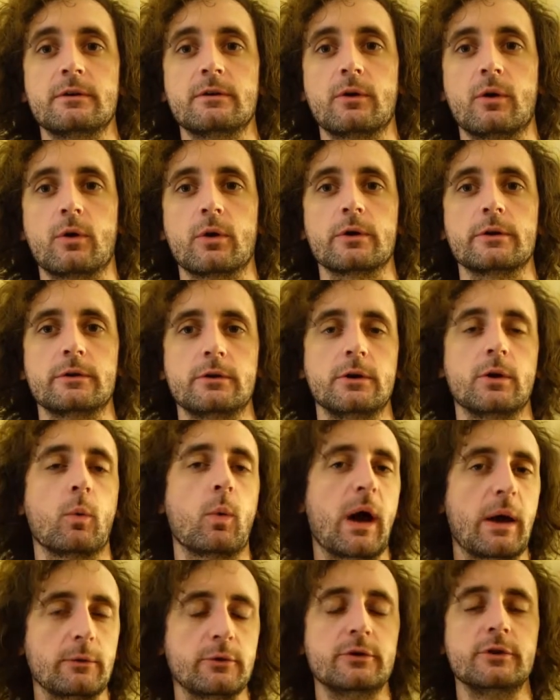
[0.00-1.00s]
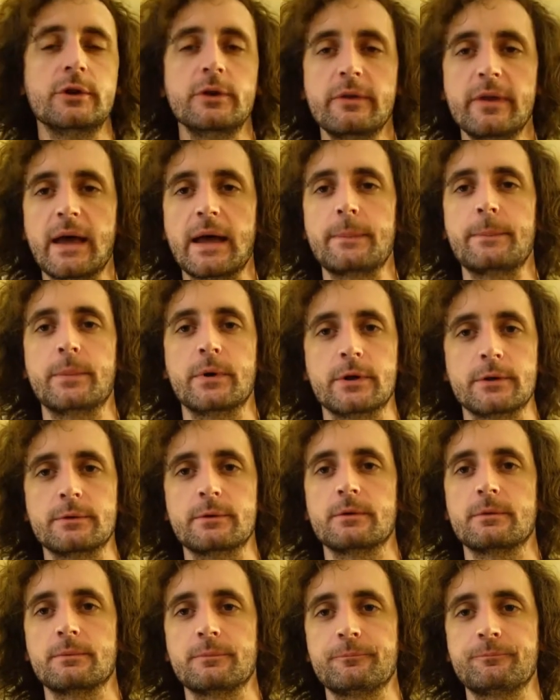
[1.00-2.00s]
Or, why would you do that? But
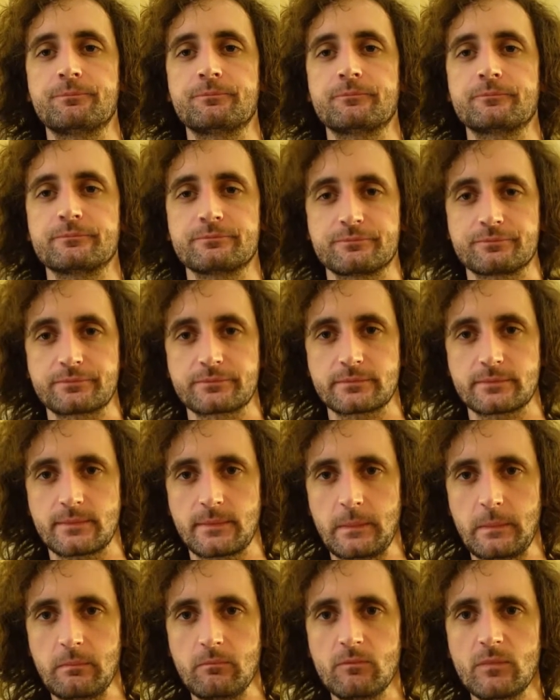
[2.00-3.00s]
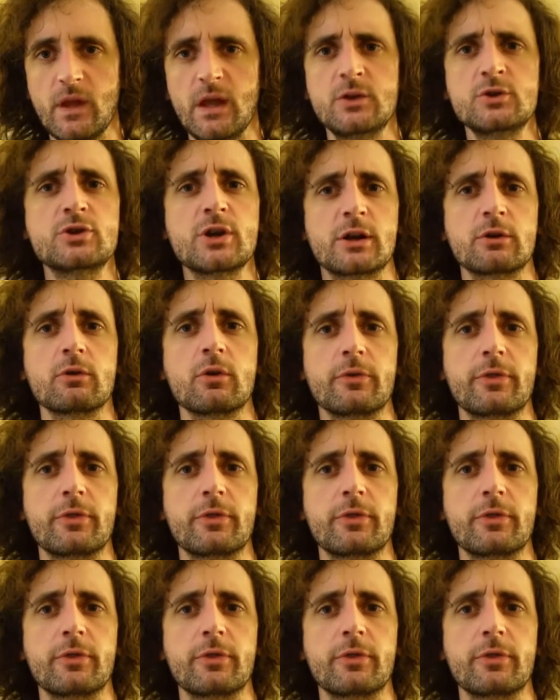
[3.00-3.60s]
in general,